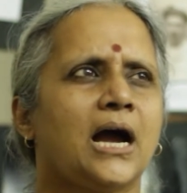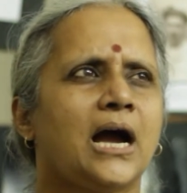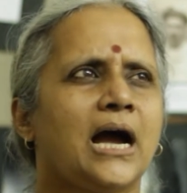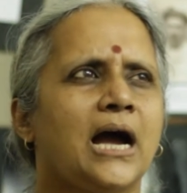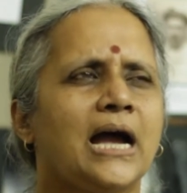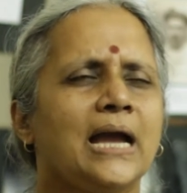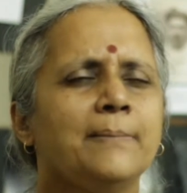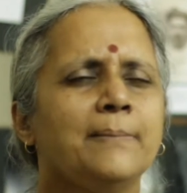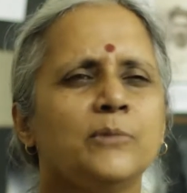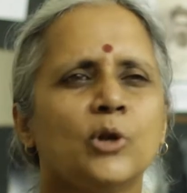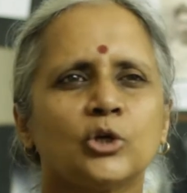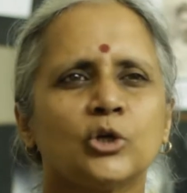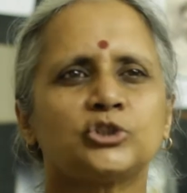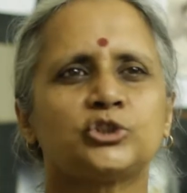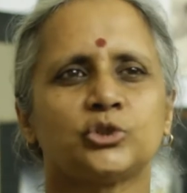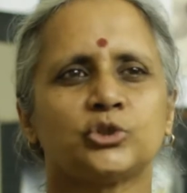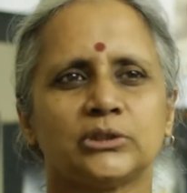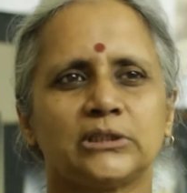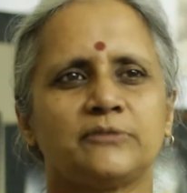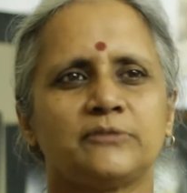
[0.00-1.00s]
I'm not
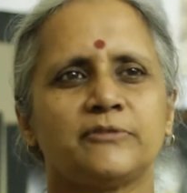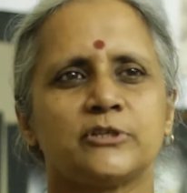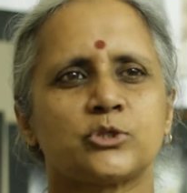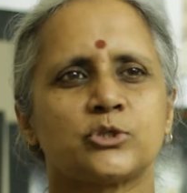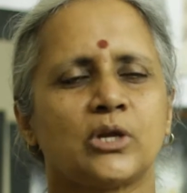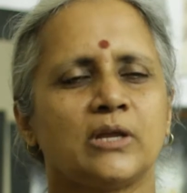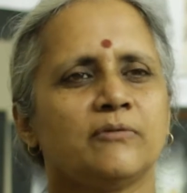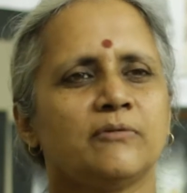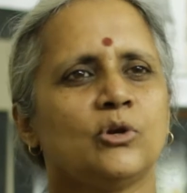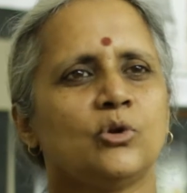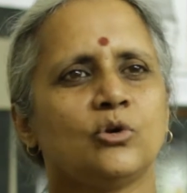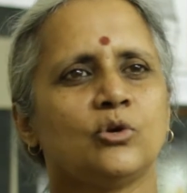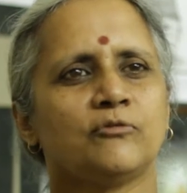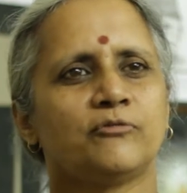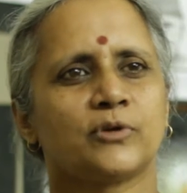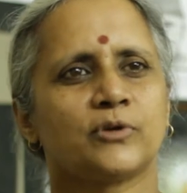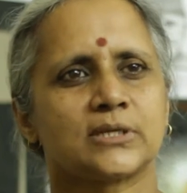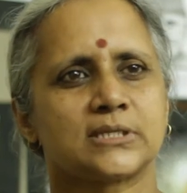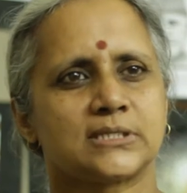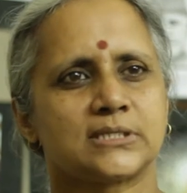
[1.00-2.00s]
sure that we should even look
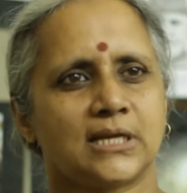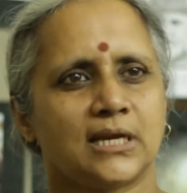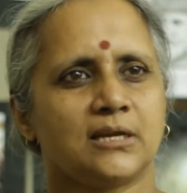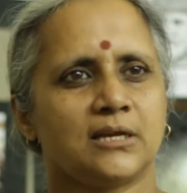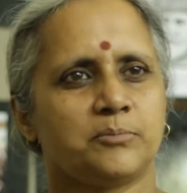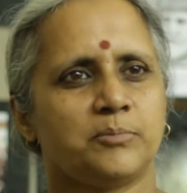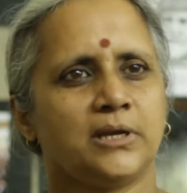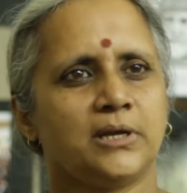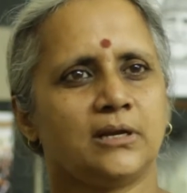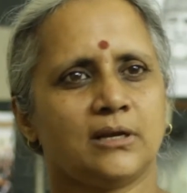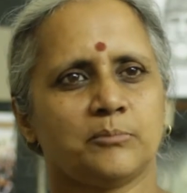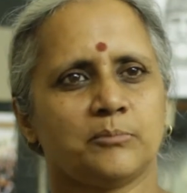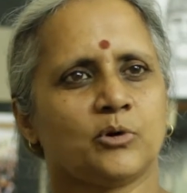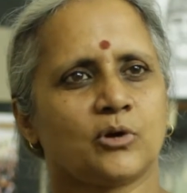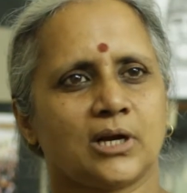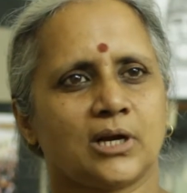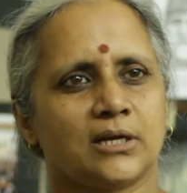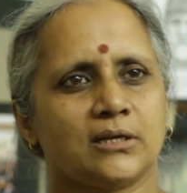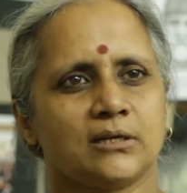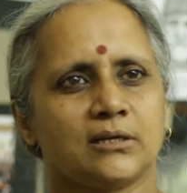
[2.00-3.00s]
for a state being
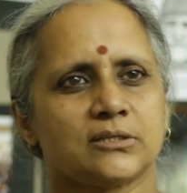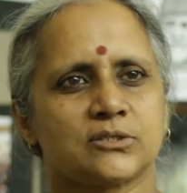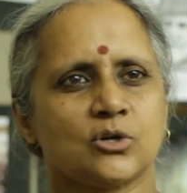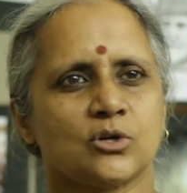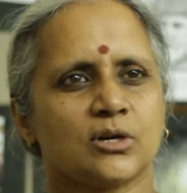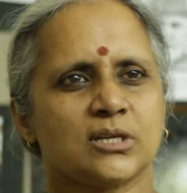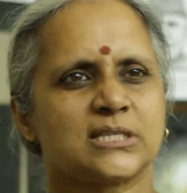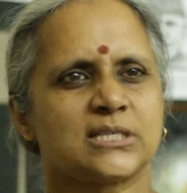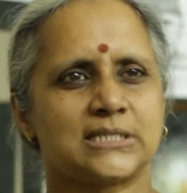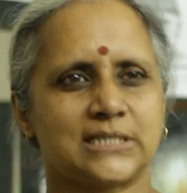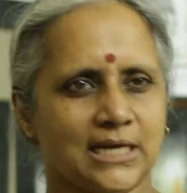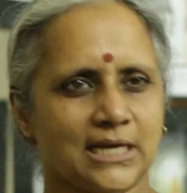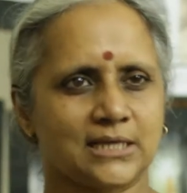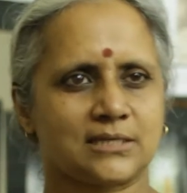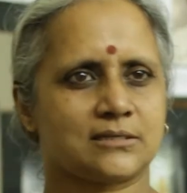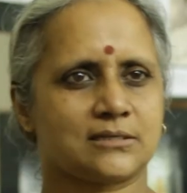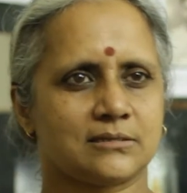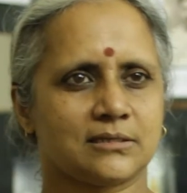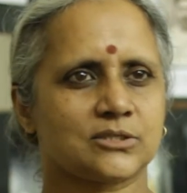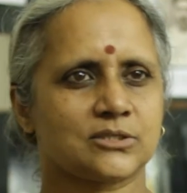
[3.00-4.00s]
democratic. It's not a state,
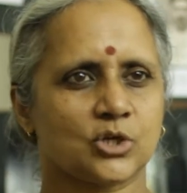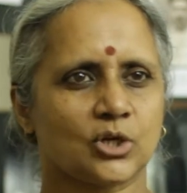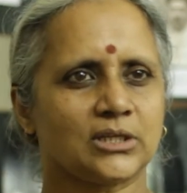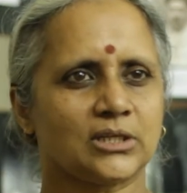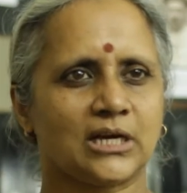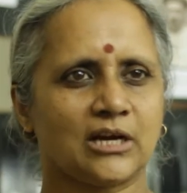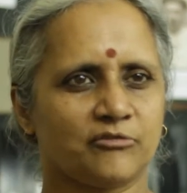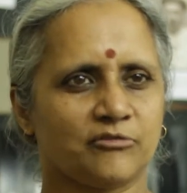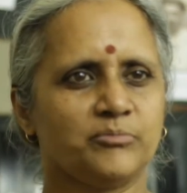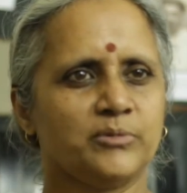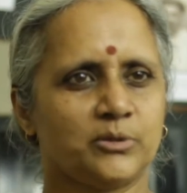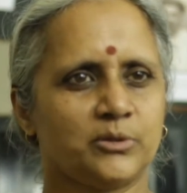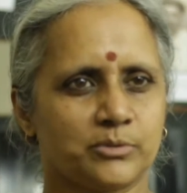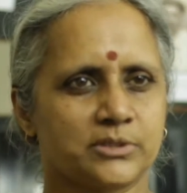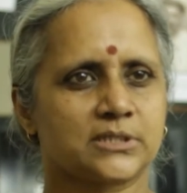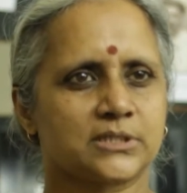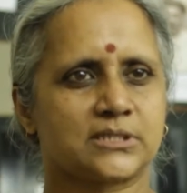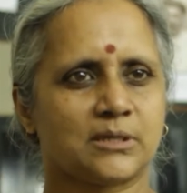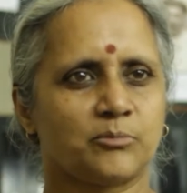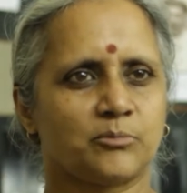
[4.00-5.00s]
it's not the government
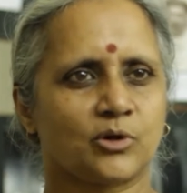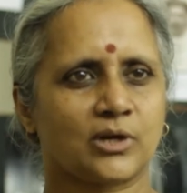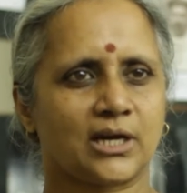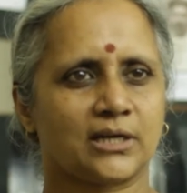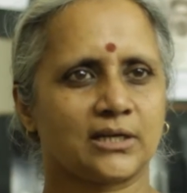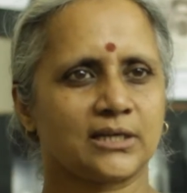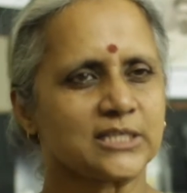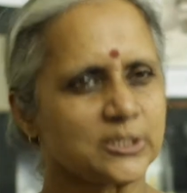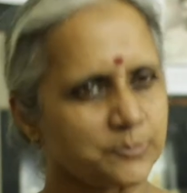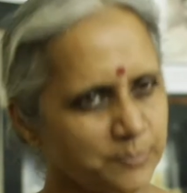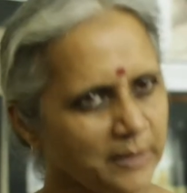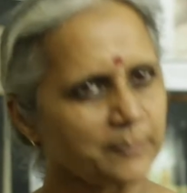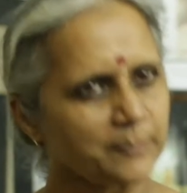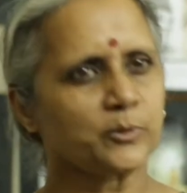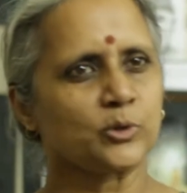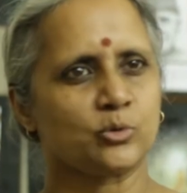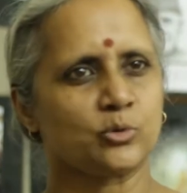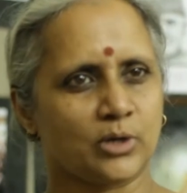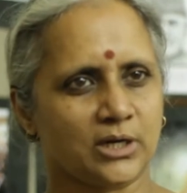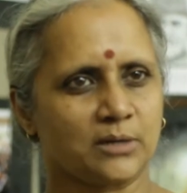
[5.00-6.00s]
which is democratic, it's
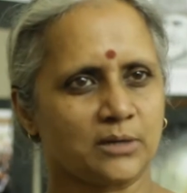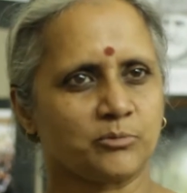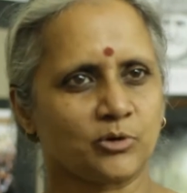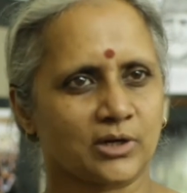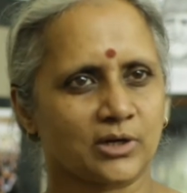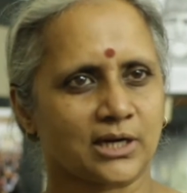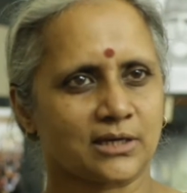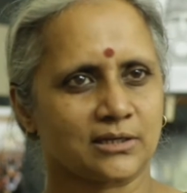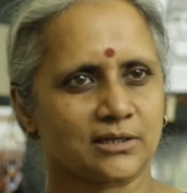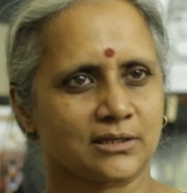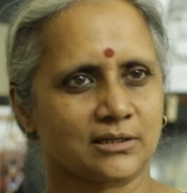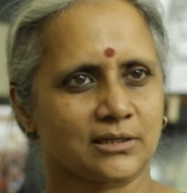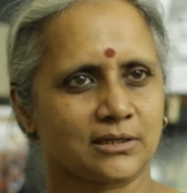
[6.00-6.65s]
people who are democratic.